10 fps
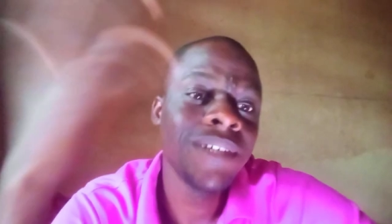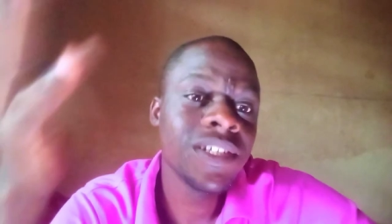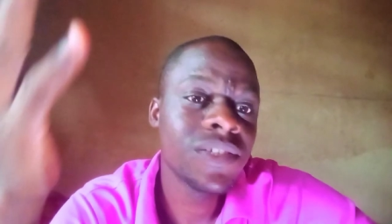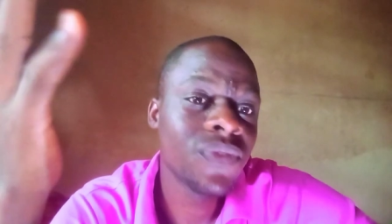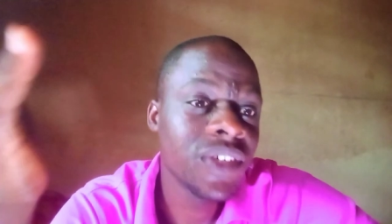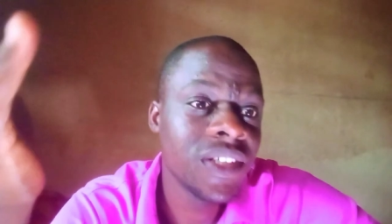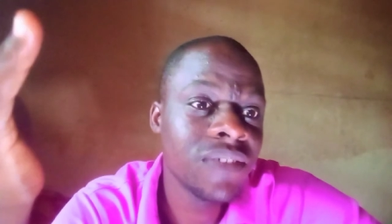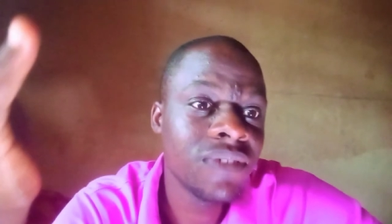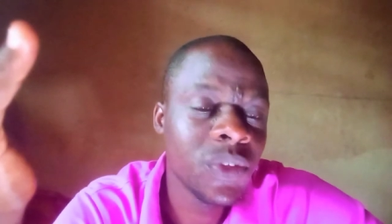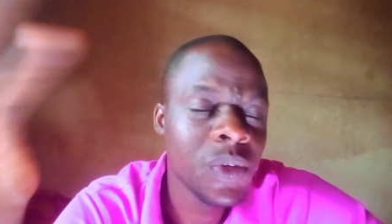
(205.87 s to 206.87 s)
Please
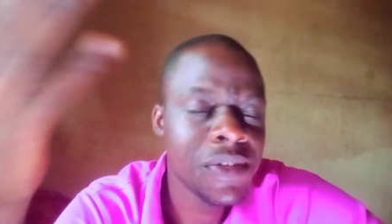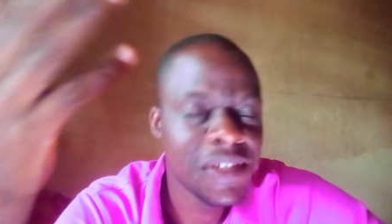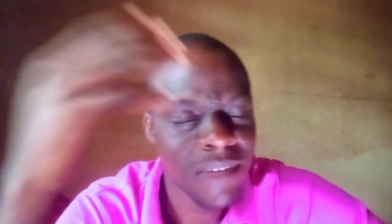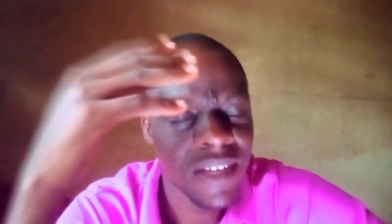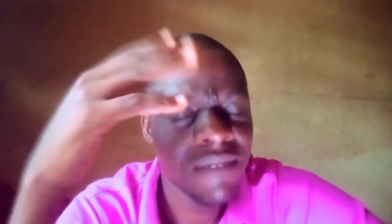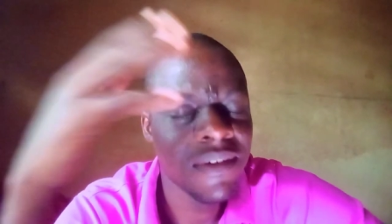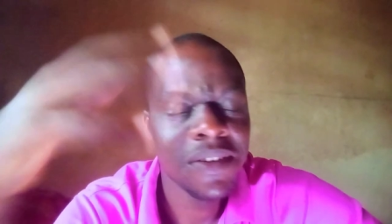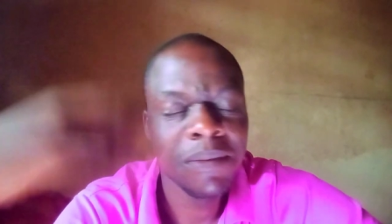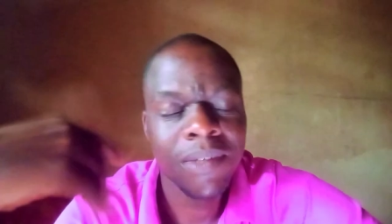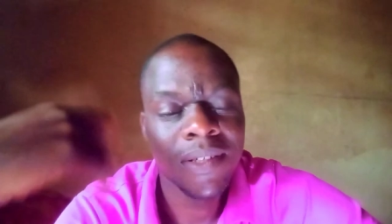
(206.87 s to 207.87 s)
forgive the noise in my
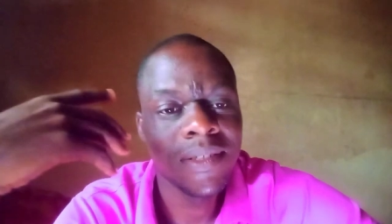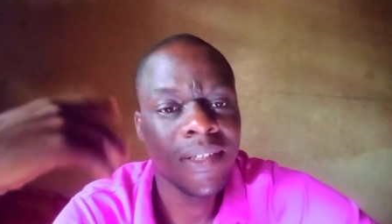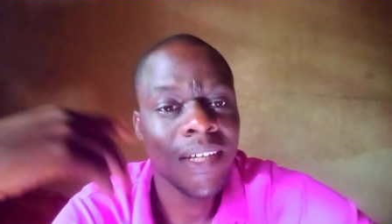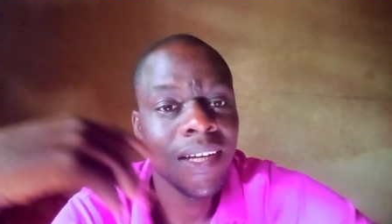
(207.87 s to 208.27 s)
environment.